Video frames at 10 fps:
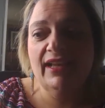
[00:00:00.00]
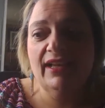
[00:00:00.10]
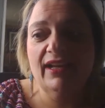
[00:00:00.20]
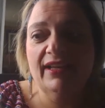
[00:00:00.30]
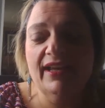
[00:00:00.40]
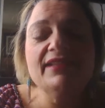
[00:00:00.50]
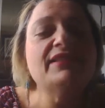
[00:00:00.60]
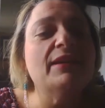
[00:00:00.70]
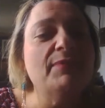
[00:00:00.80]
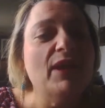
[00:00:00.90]
I end
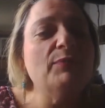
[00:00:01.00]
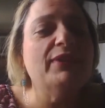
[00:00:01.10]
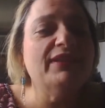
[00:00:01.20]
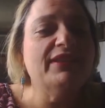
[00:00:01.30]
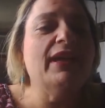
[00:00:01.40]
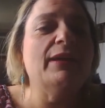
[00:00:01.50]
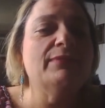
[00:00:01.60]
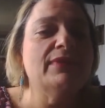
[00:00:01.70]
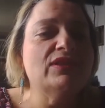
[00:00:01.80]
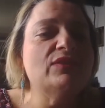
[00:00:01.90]
up helping
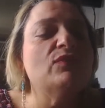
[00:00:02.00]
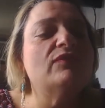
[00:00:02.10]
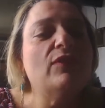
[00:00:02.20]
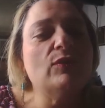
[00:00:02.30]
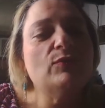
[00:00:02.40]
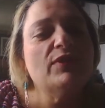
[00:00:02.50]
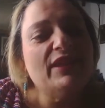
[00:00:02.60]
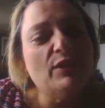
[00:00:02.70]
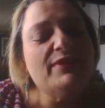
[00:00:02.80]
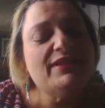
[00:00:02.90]
them to move forward with
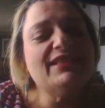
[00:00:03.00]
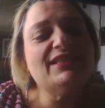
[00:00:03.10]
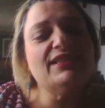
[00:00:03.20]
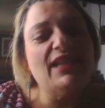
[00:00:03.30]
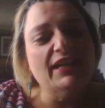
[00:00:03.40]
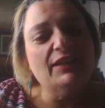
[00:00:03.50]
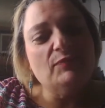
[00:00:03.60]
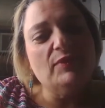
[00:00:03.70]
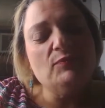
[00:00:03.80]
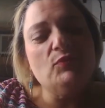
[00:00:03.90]
their business because I could
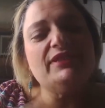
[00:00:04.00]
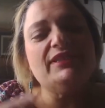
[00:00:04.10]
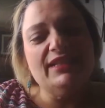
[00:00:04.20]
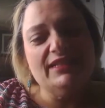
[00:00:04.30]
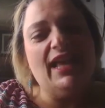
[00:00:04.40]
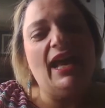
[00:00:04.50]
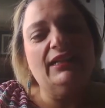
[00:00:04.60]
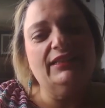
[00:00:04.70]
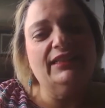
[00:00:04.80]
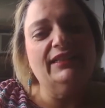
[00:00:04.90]
pinpoint it
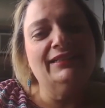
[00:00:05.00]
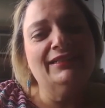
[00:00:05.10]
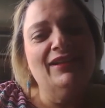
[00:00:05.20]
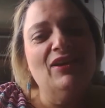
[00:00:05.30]
exactly yep.